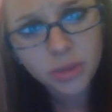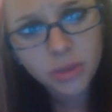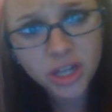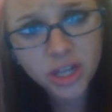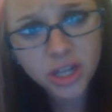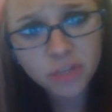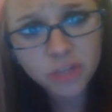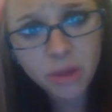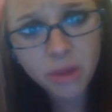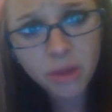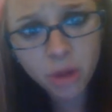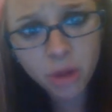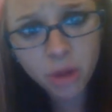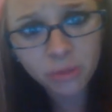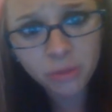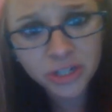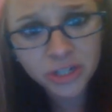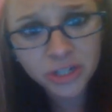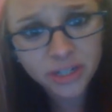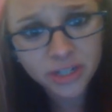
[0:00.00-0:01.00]
Bitch, my
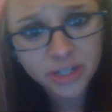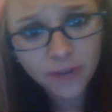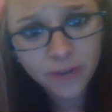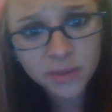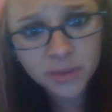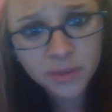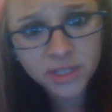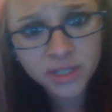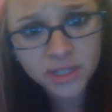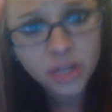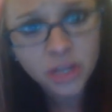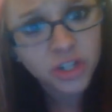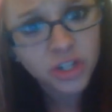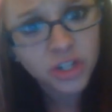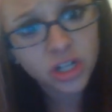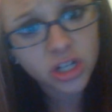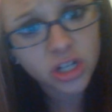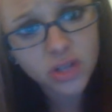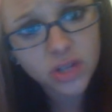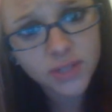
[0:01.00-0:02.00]
mom works in a pharmacy.
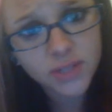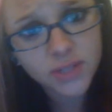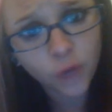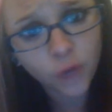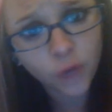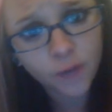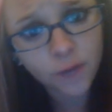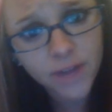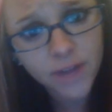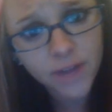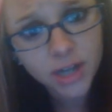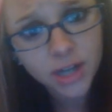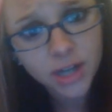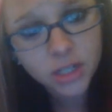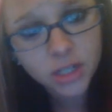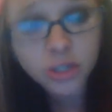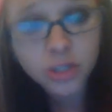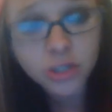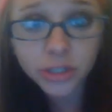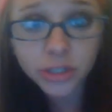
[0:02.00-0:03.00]
She knows this for a fact.